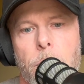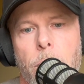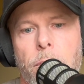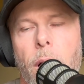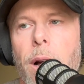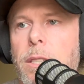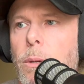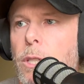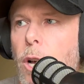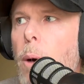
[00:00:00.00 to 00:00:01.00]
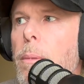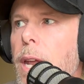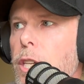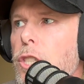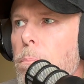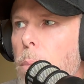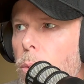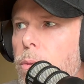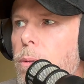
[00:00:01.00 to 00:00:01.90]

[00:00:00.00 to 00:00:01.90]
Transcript: But for us, it was a combination of both.